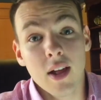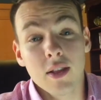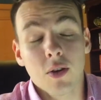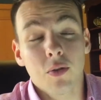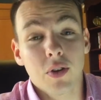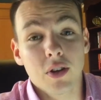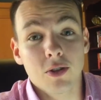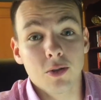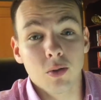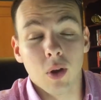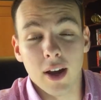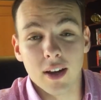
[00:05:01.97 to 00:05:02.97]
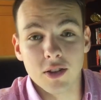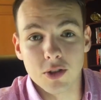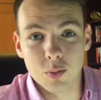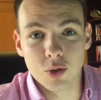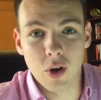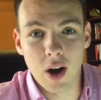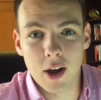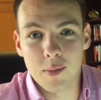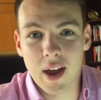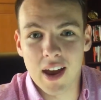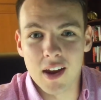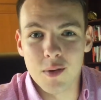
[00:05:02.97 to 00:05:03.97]
don't forget to like and subscribe
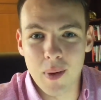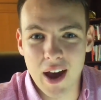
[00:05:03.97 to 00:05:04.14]
and